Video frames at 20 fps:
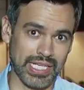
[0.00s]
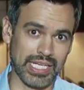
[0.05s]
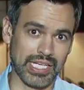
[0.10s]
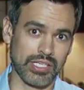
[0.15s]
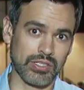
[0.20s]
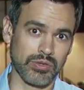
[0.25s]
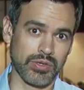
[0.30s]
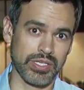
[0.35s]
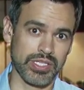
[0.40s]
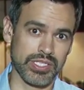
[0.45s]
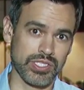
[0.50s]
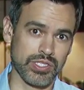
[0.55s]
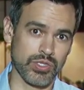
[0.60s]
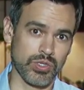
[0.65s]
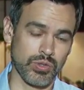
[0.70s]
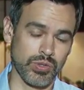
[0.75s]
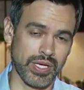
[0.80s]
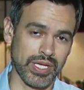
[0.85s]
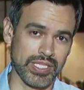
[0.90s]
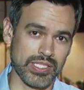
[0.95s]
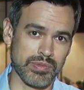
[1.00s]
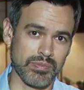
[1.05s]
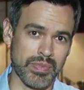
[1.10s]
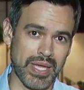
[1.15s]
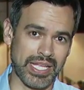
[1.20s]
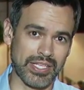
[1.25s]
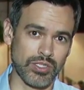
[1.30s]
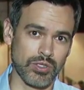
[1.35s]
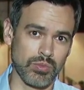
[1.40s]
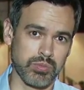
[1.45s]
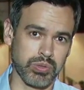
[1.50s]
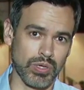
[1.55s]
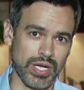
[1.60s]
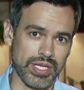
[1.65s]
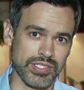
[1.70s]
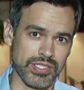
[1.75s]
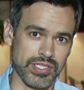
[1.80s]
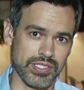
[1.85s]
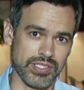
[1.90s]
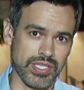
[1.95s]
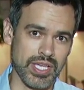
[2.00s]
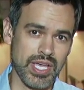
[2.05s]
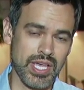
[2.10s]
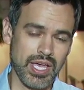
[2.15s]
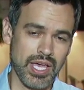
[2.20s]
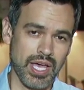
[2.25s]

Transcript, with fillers: increase to its menu prices.